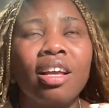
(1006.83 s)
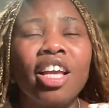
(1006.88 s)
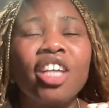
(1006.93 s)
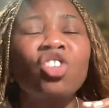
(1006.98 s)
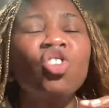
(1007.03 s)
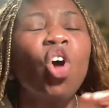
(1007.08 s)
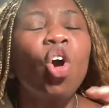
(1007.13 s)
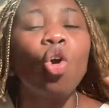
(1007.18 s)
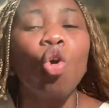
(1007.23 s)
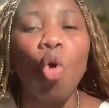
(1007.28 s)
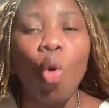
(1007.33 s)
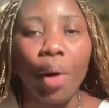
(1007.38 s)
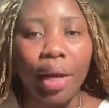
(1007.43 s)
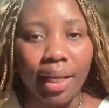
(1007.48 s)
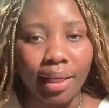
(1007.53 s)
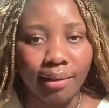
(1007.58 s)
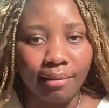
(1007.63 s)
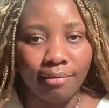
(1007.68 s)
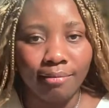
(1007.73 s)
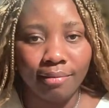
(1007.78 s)
It's not
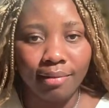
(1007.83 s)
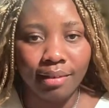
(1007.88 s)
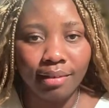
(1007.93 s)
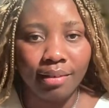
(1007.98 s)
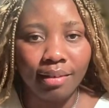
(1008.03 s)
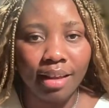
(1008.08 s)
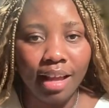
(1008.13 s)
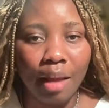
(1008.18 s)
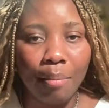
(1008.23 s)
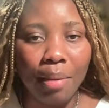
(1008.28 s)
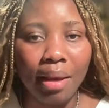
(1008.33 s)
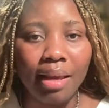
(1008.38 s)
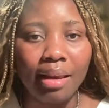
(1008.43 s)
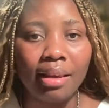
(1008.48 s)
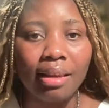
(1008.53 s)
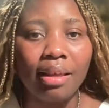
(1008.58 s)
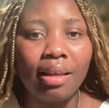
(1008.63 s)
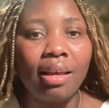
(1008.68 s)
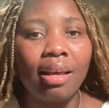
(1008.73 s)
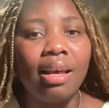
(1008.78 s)
going. I
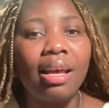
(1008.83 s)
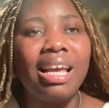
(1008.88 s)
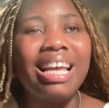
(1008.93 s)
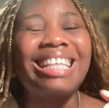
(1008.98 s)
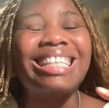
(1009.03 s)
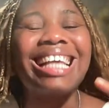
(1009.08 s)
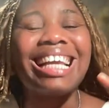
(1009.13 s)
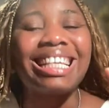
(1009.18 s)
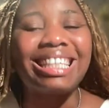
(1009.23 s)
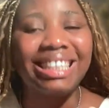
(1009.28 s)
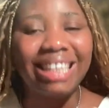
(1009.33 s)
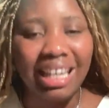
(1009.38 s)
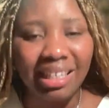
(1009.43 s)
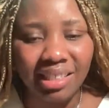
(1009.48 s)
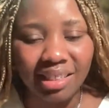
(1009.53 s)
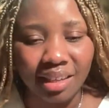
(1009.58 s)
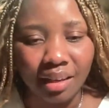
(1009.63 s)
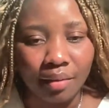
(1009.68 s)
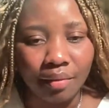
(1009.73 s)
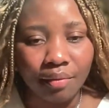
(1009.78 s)
mean, it's
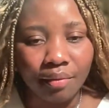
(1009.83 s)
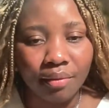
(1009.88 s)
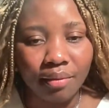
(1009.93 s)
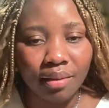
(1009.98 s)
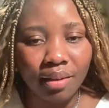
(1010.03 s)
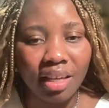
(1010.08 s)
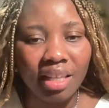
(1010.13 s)
excessive.